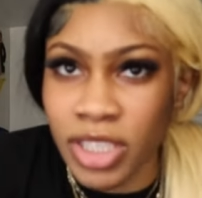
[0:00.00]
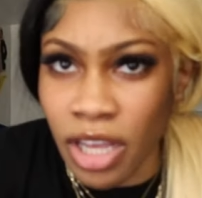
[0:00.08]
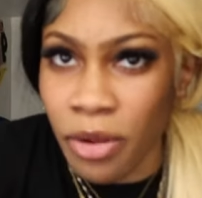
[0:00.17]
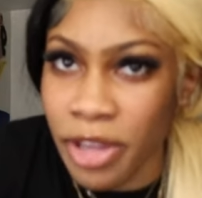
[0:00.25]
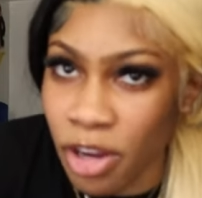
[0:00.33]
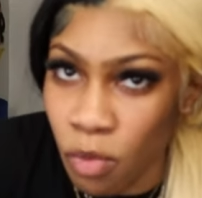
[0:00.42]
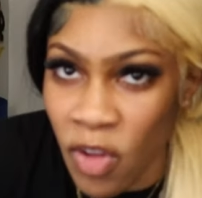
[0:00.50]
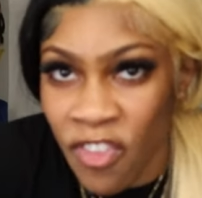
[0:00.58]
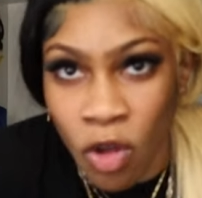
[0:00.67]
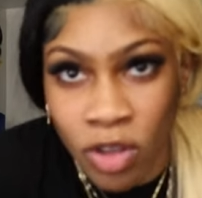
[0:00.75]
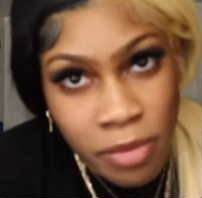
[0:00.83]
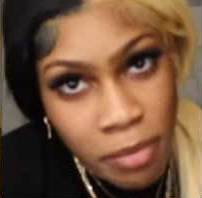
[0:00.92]
is out here
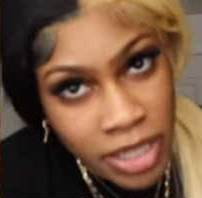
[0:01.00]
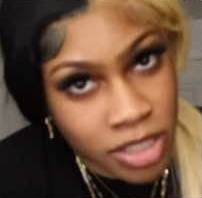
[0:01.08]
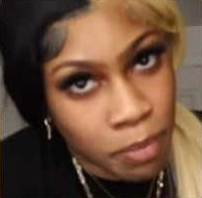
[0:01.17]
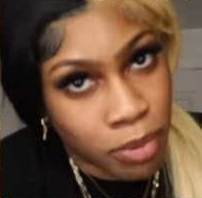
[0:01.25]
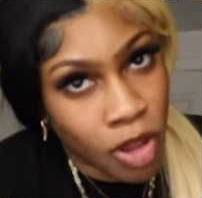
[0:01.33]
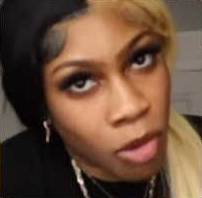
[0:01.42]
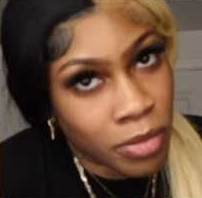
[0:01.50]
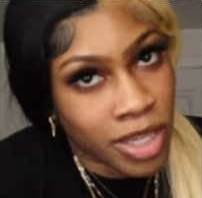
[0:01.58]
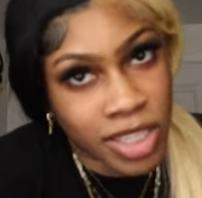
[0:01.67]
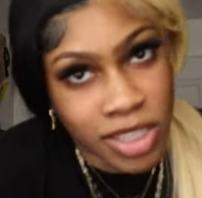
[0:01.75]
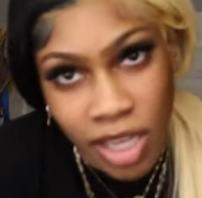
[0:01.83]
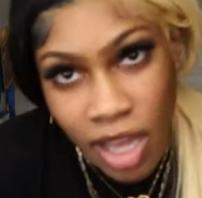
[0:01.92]
withholding my diploma
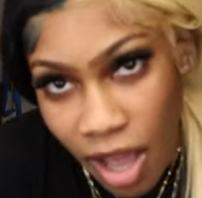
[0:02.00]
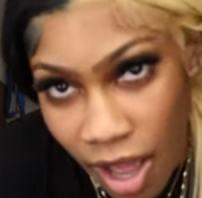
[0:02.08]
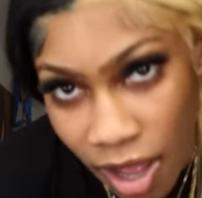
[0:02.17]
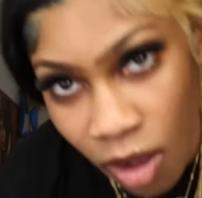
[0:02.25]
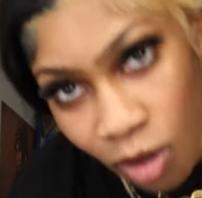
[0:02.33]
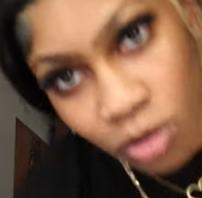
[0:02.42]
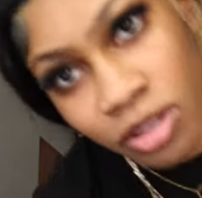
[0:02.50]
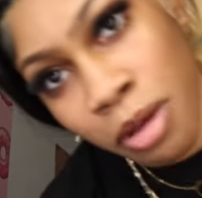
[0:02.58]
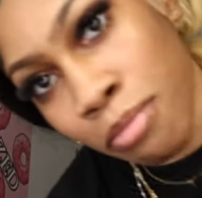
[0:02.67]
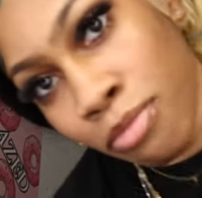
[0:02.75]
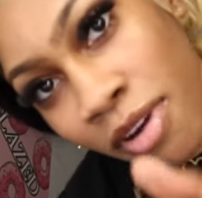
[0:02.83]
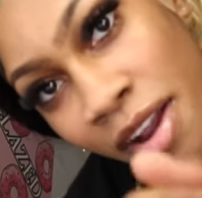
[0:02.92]
cause I owe
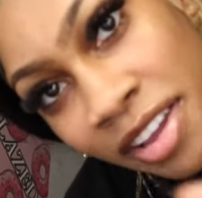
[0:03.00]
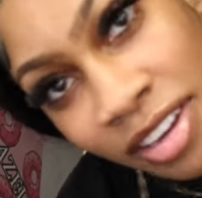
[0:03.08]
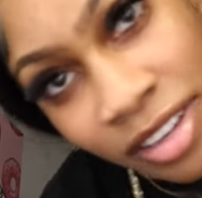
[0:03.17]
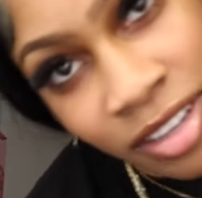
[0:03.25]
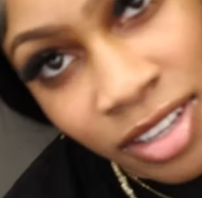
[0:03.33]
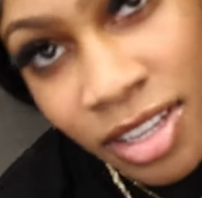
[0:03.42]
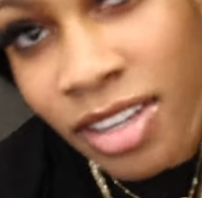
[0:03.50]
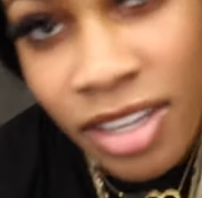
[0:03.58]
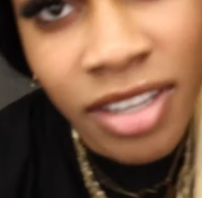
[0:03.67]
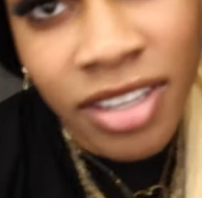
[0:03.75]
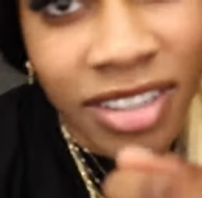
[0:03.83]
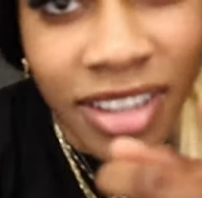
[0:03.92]
them bread.
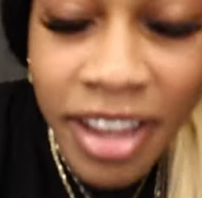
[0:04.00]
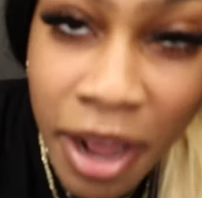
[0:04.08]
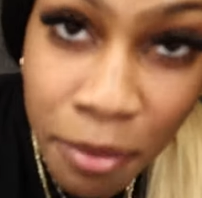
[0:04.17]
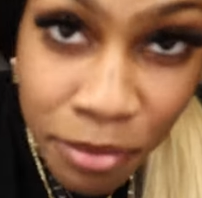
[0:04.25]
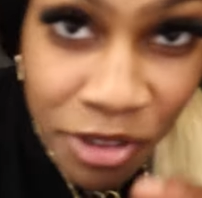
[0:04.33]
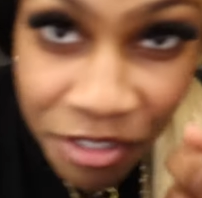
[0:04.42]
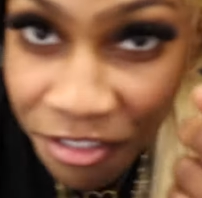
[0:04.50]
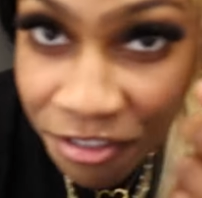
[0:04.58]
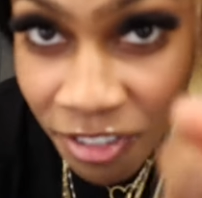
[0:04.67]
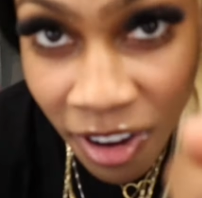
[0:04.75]
They got me